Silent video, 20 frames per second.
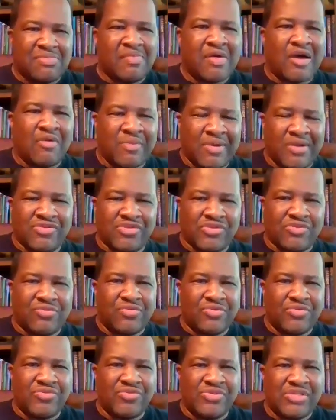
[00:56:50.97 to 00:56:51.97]
Barbados
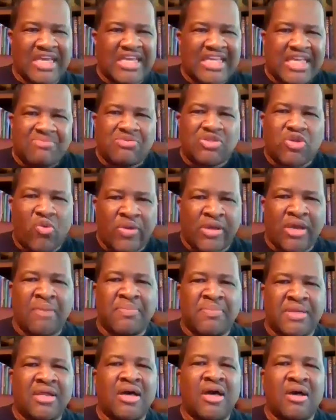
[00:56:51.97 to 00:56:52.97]
cruise, it keeps going
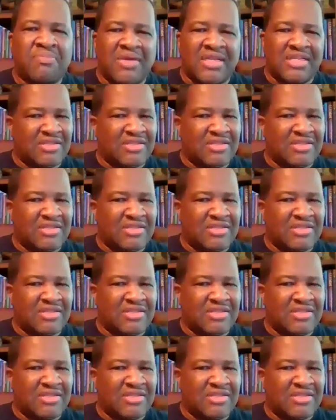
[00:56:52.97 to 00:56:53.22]
up and up.